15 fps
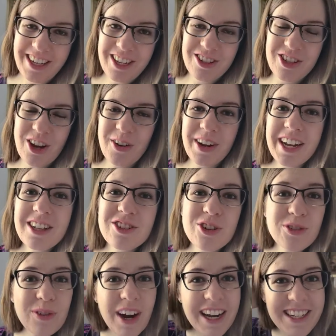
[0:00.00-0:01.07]
So it's
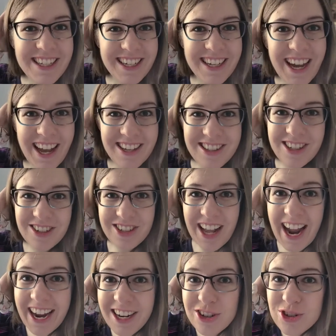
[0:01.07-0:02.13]
crazy. Yes, there's
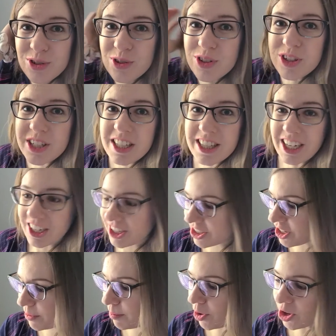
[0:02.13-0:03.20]
angels, there's
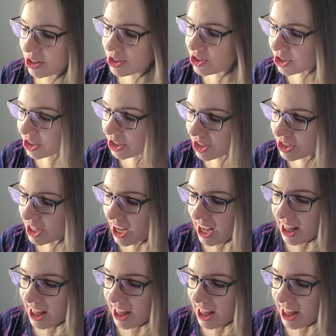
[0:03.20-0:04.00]
monsters,